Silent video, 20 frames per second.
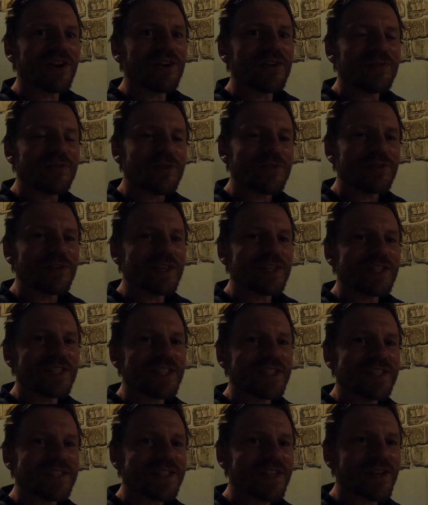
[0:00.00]
of the
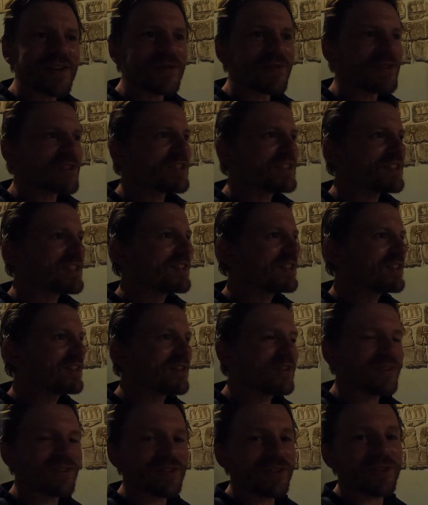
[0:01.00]
religion itself, which is
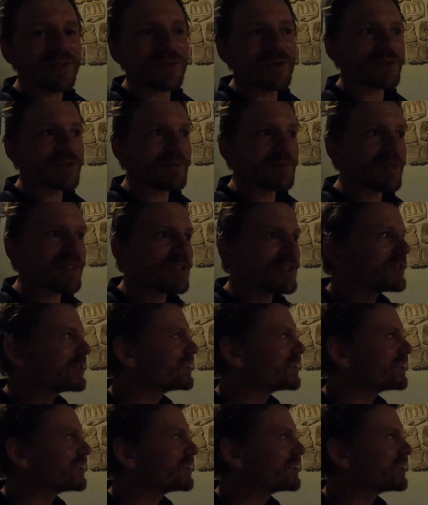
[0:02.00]
awesomely